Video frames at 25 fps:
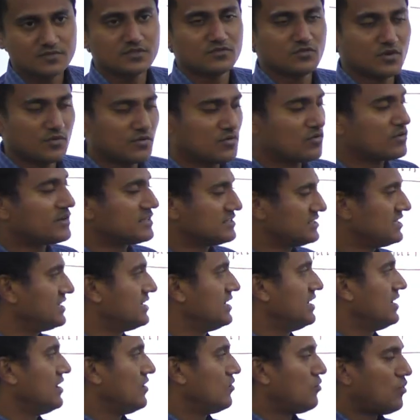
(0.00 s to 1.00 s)
Okay, see,
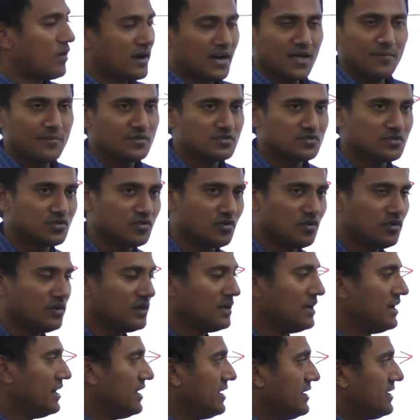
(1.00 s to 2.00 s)
what happens, you know,
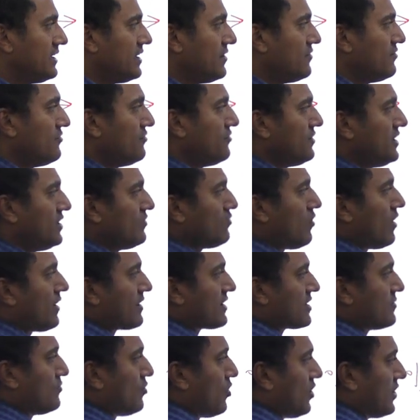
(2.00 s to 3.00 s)
every
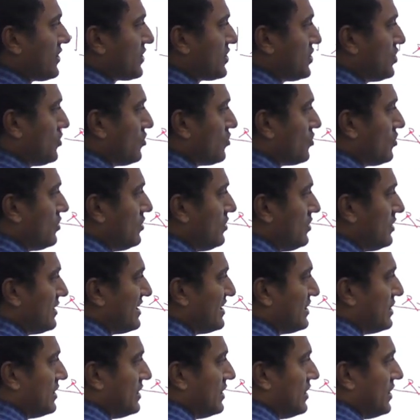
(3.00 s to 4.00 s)
water molecule
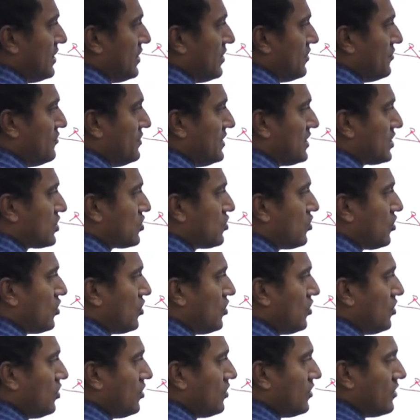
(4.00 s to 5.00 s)
will
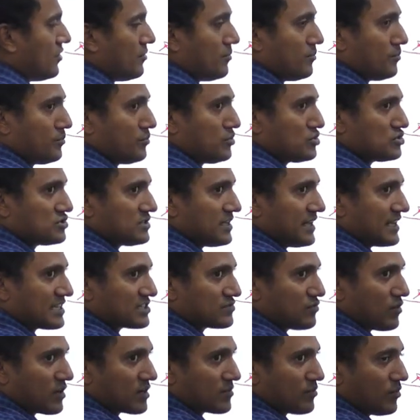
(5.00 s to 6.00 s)
go push the
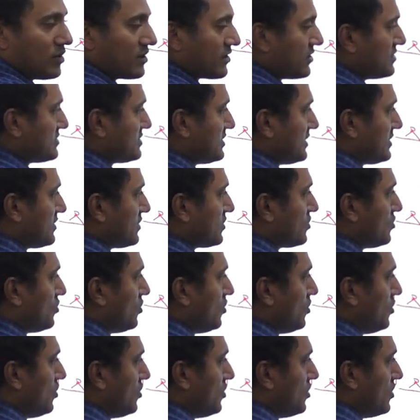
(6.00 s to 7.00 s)
next water molecule. See, it will
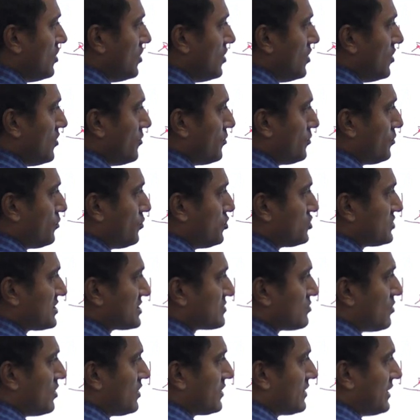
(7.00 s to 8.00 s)
go push
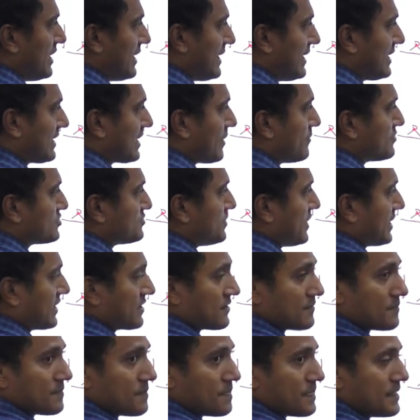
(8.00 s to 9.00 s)
this molecule, again comes back.
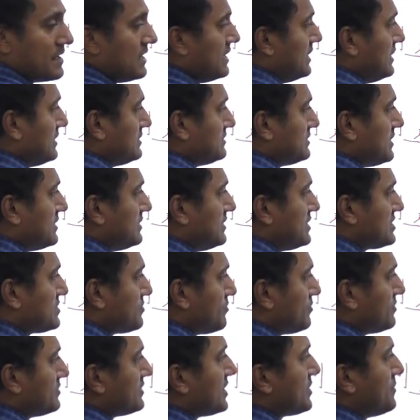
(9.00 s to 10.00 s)
Then this,
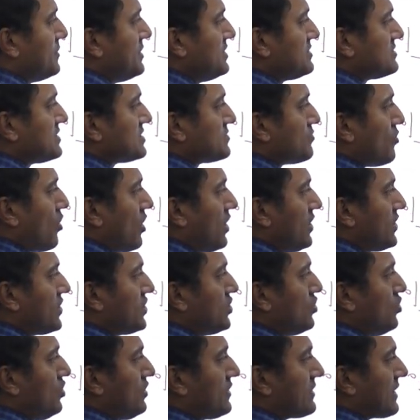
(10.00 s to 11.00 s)
that means this
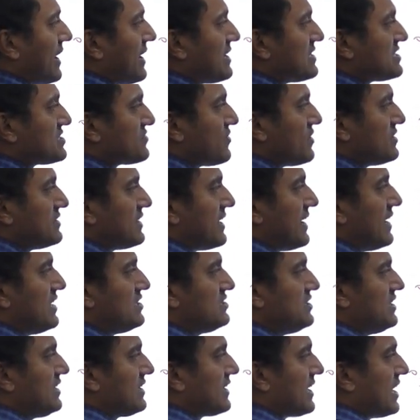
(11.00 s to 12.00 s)
molecule transferred the
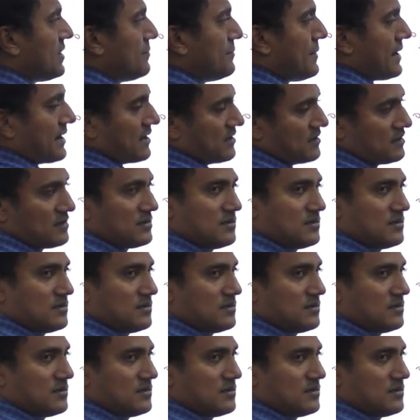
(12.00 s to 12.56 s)
energy, came back.